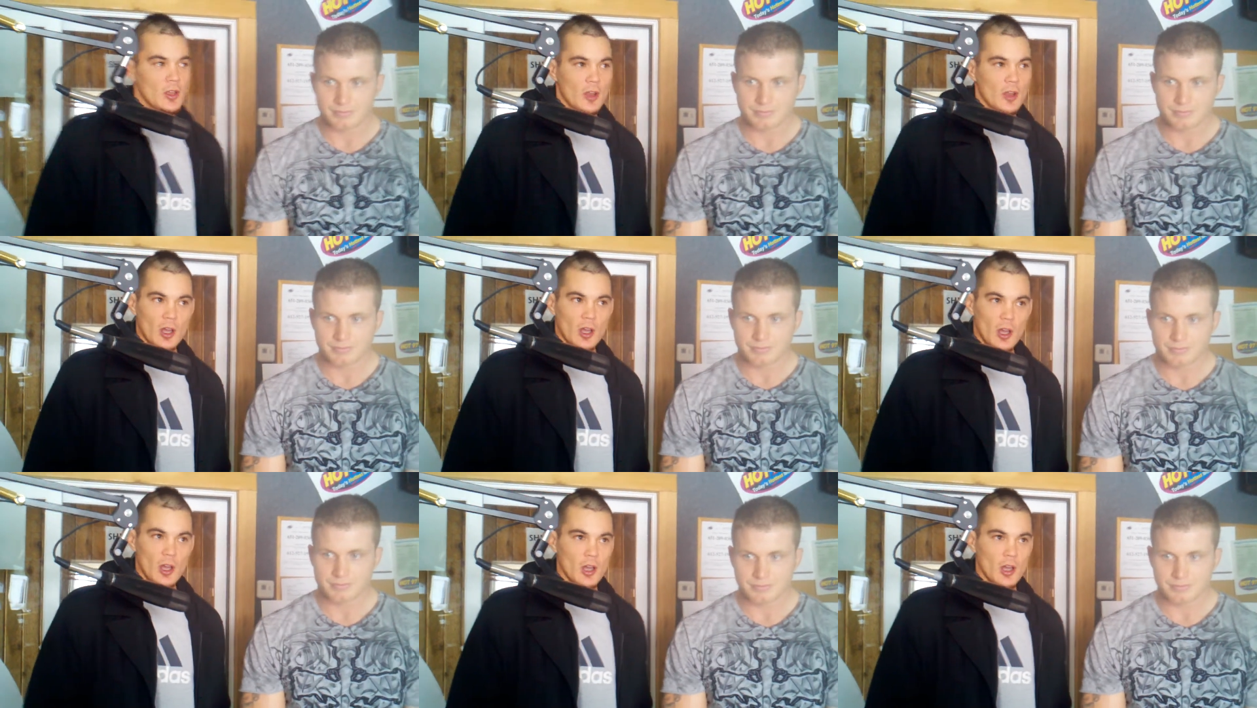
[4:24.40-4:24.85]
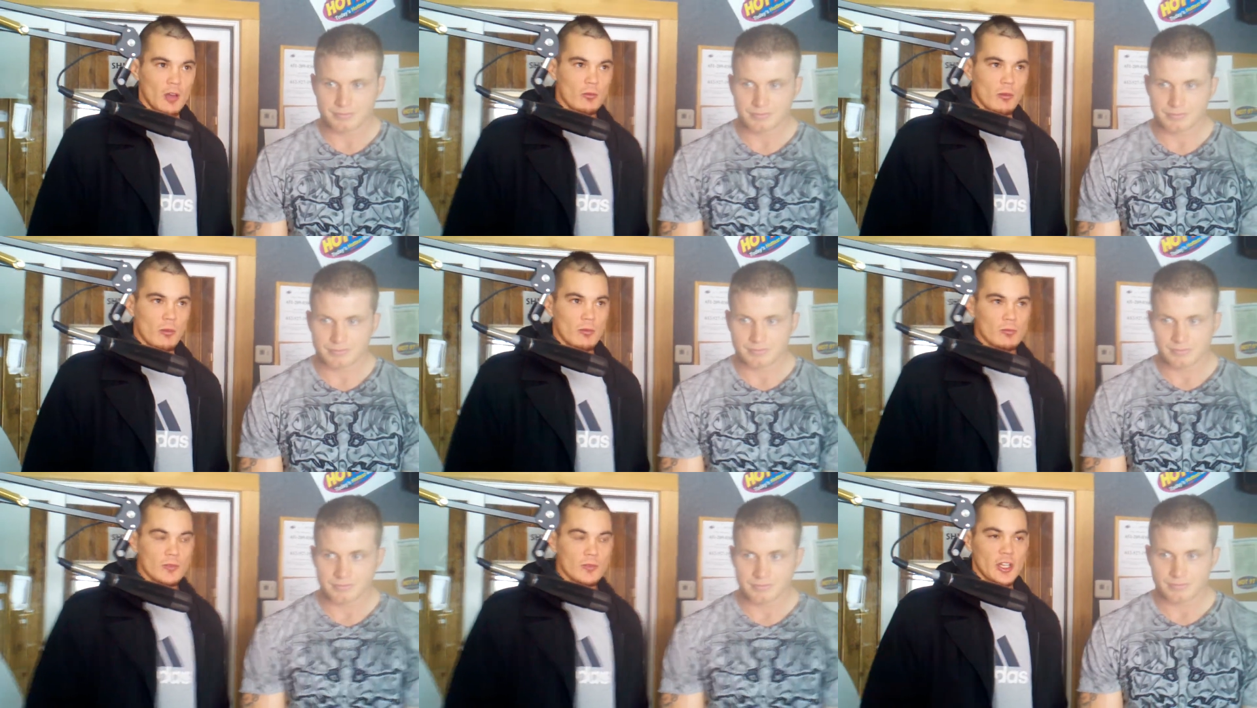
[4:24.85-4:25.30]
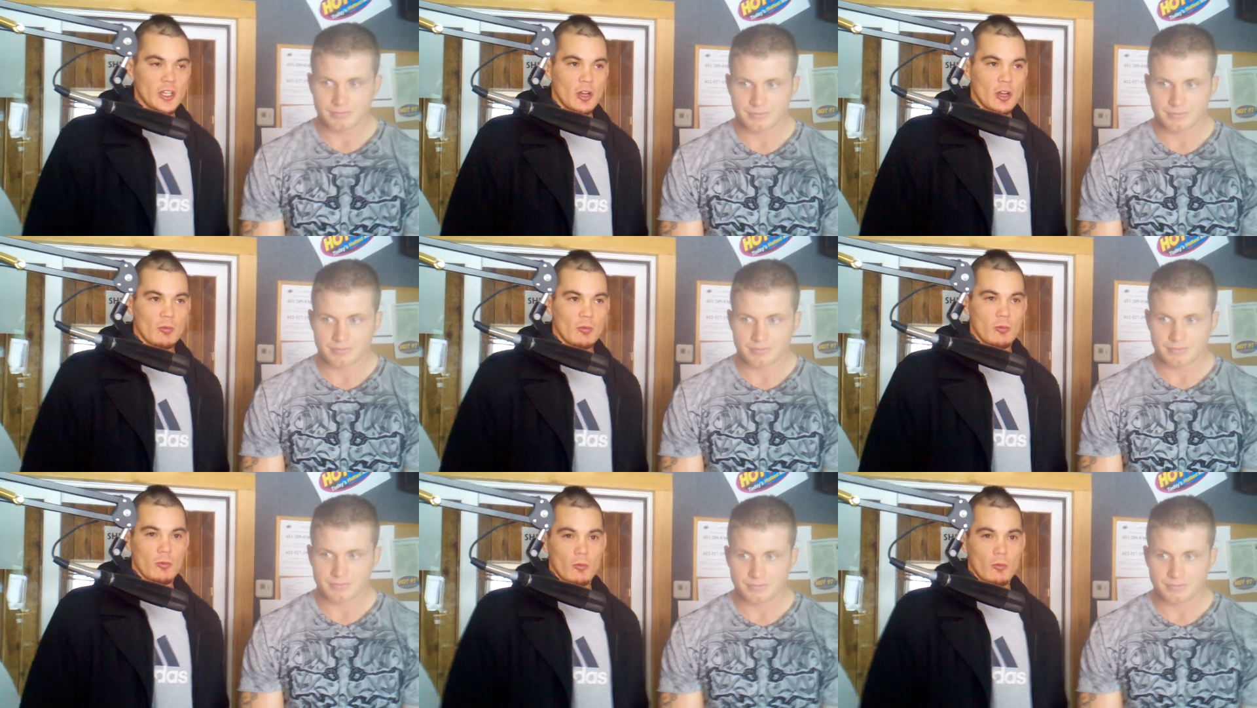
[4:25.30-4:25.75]
Speaker 1: Uh, you
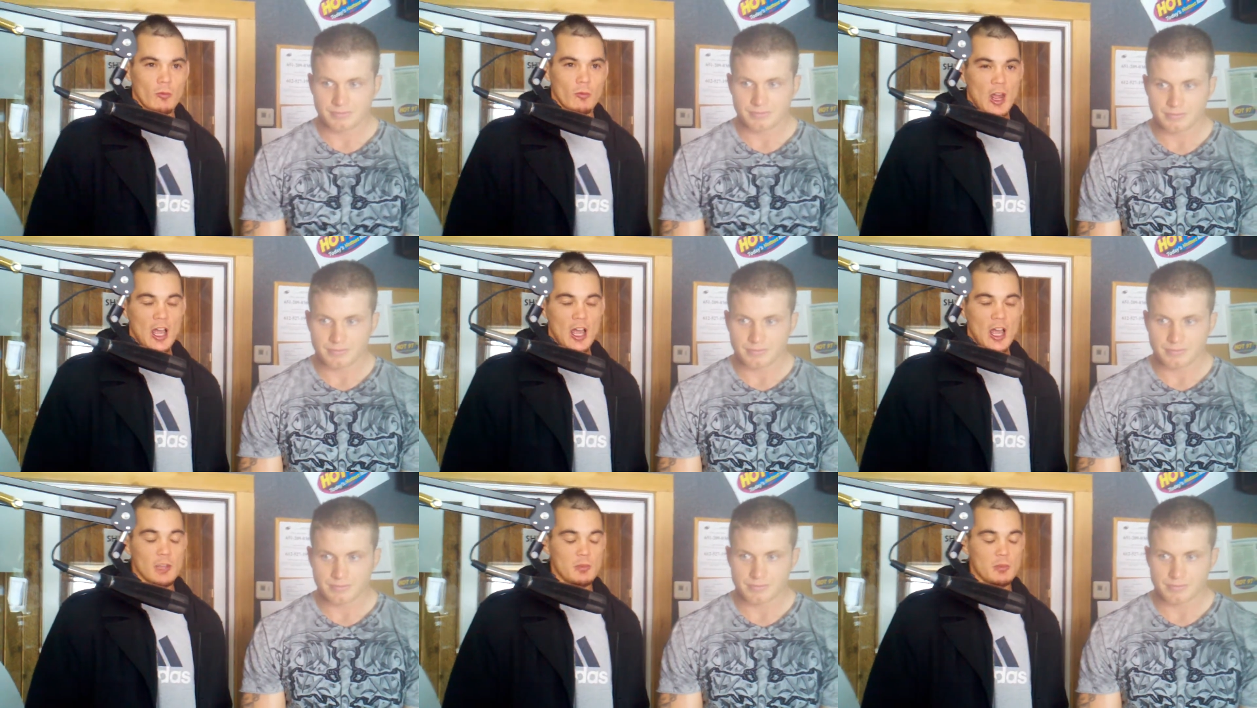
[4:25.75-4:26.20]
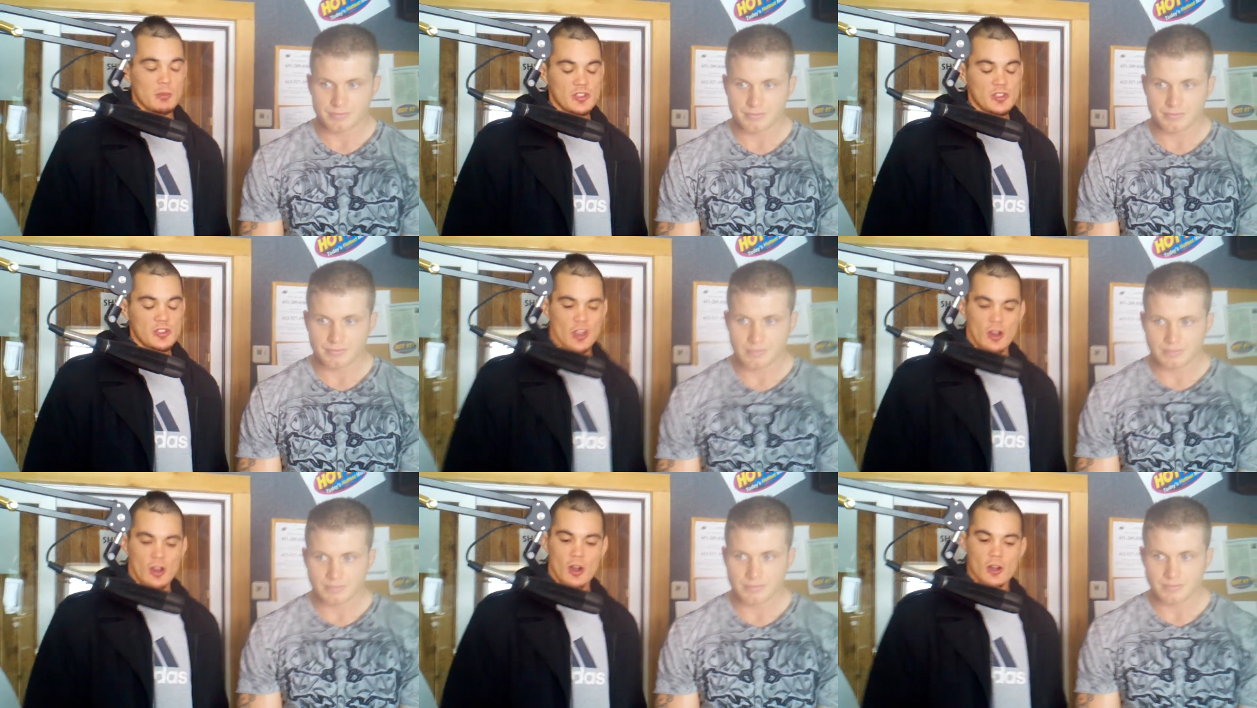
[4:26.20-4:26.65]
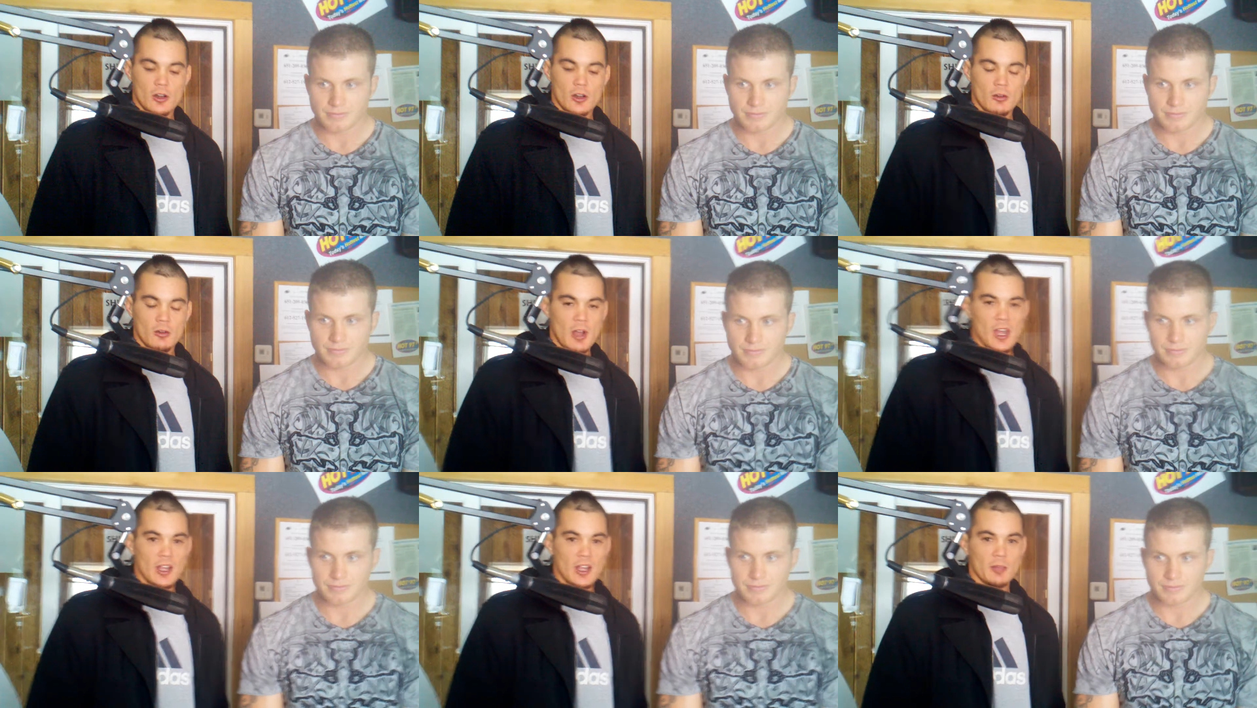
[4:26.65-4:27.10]
know, rock music,
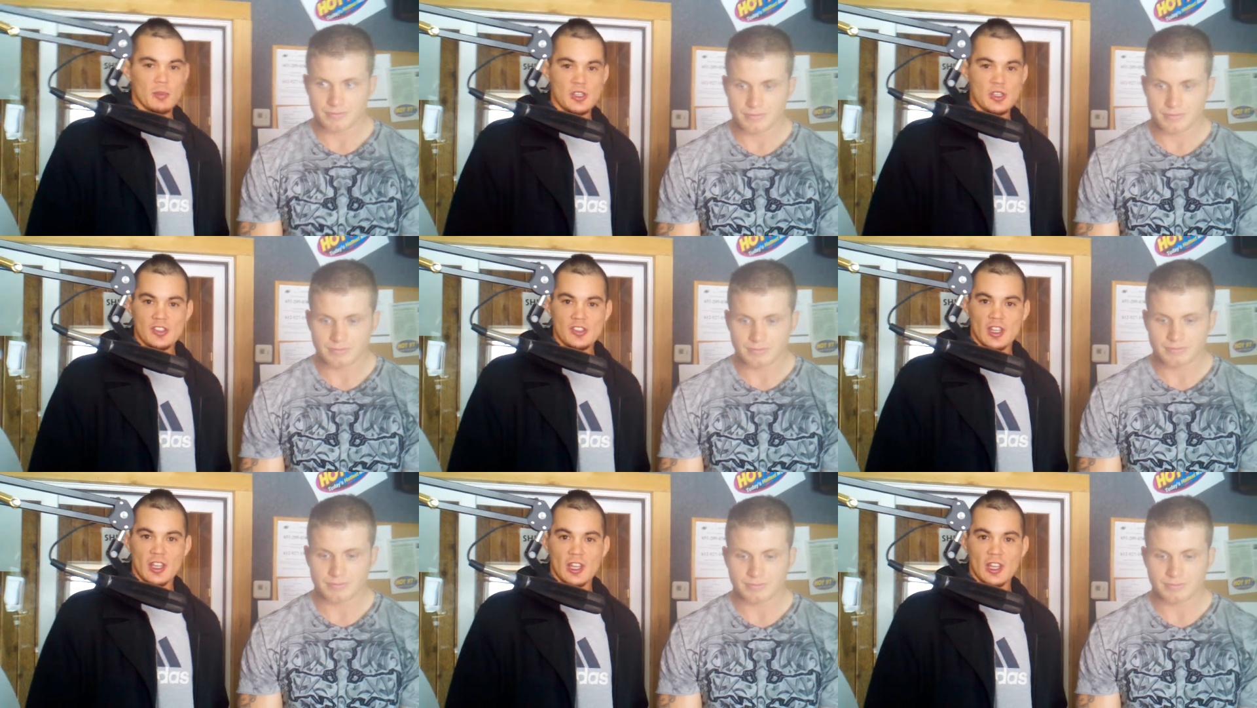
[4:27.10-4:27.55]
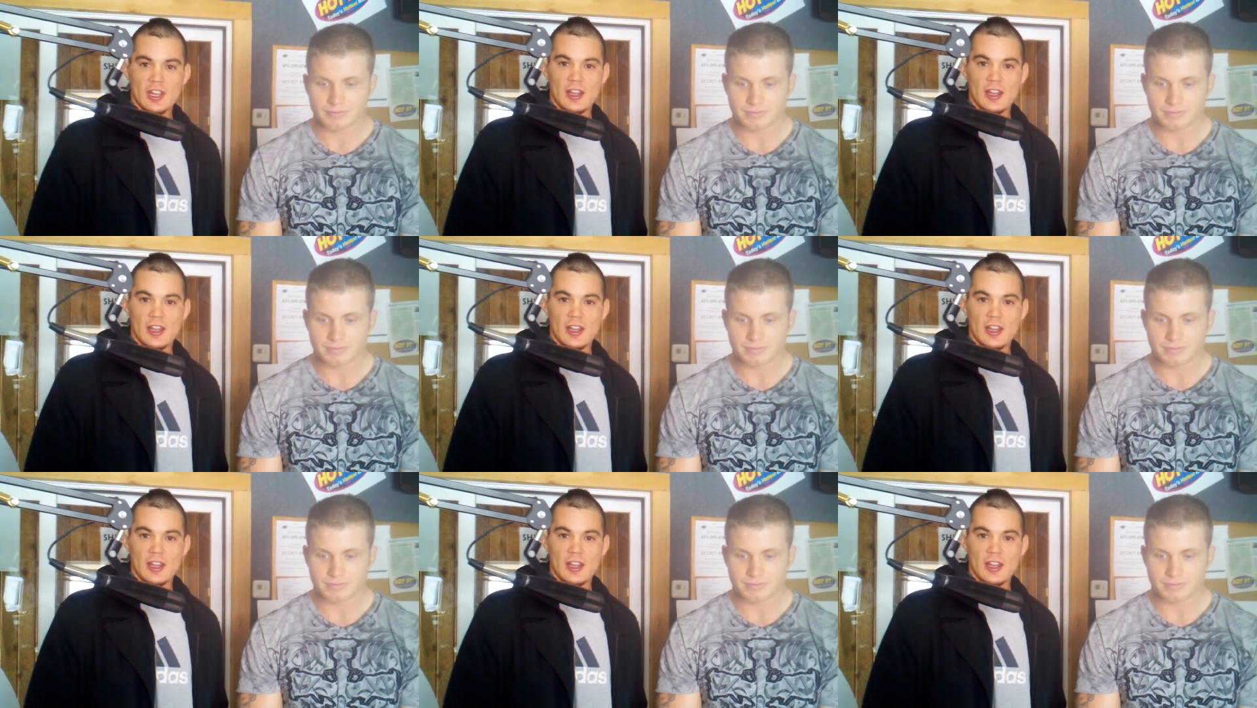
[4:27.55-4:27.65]
harder rock music,